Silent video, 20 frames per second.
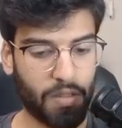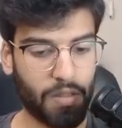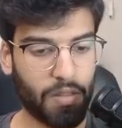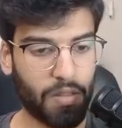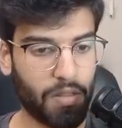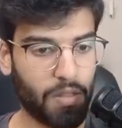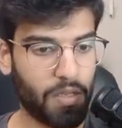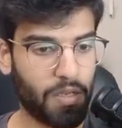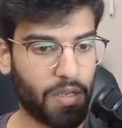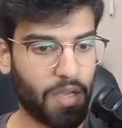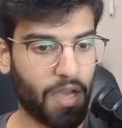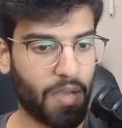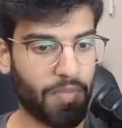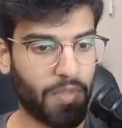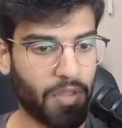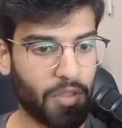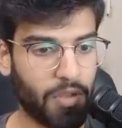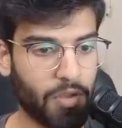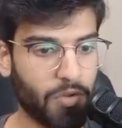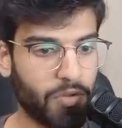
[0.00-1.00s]
the time
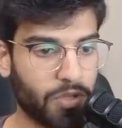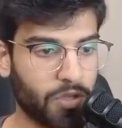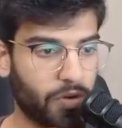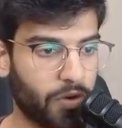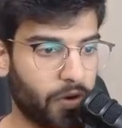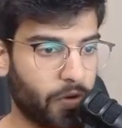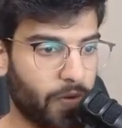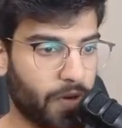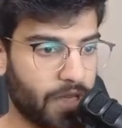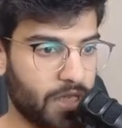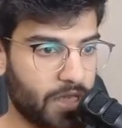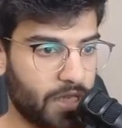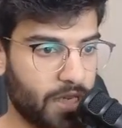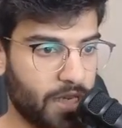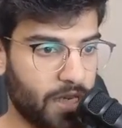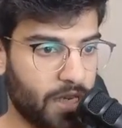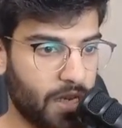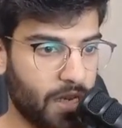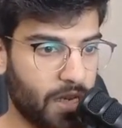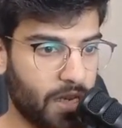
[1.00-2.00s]
that the user
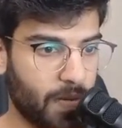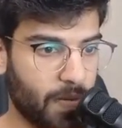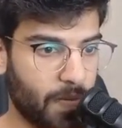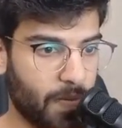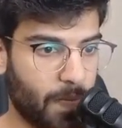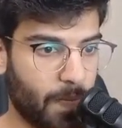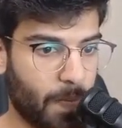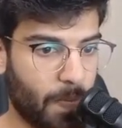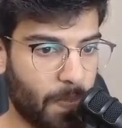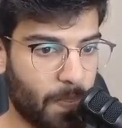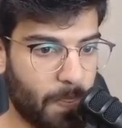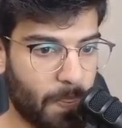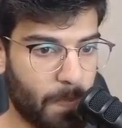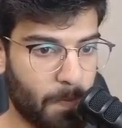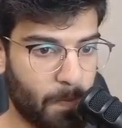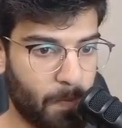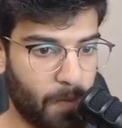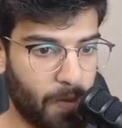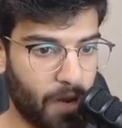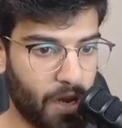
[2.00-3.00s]
requested,
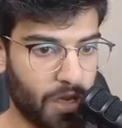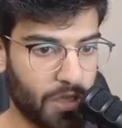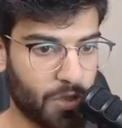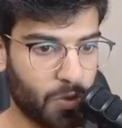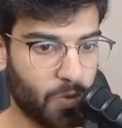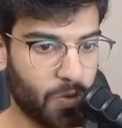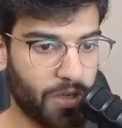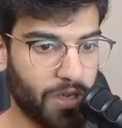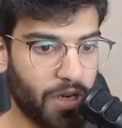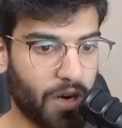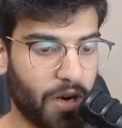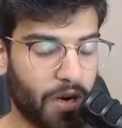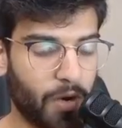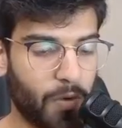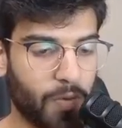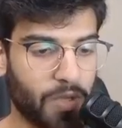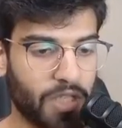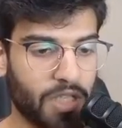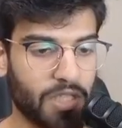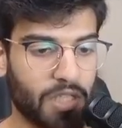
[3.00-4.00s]
plus 1 hour,
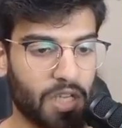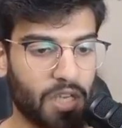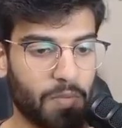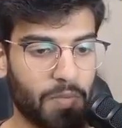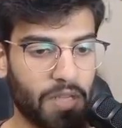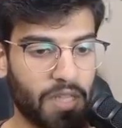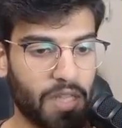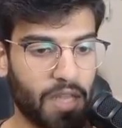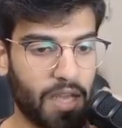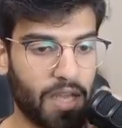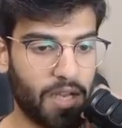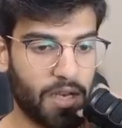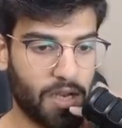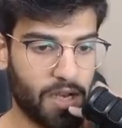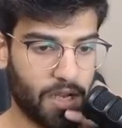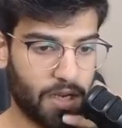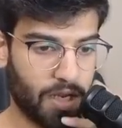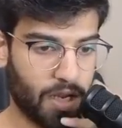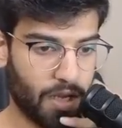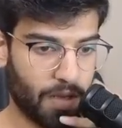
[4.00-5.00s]
which is gonna be the
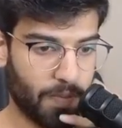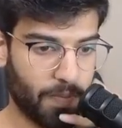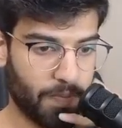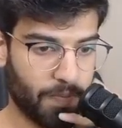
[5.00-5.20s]
ending time.